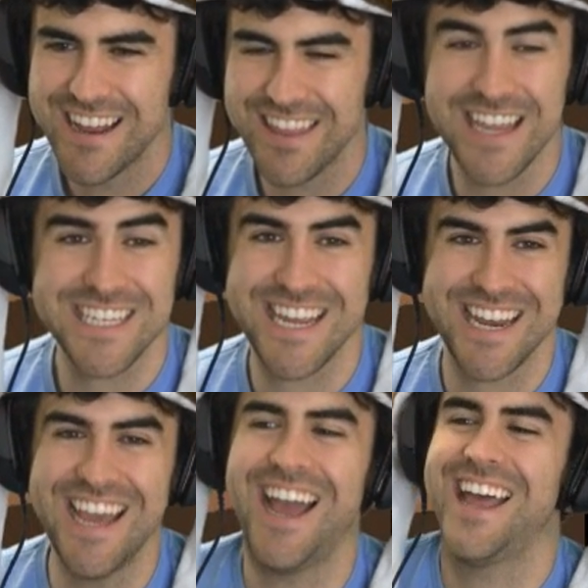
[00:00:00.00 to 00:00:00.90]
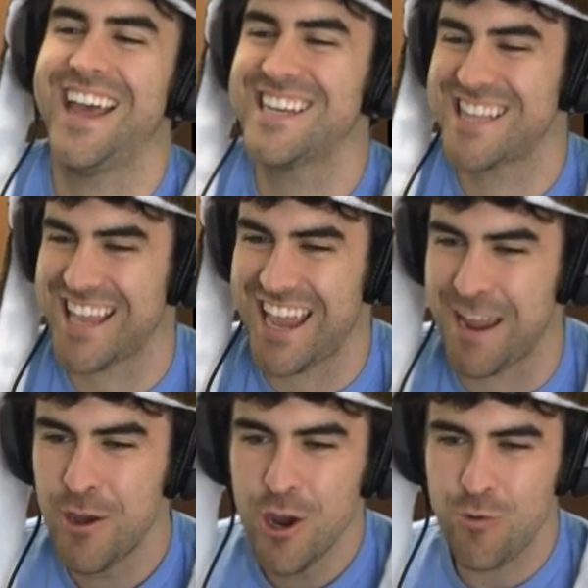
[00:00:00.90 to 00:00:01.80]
And that's it. That's the game.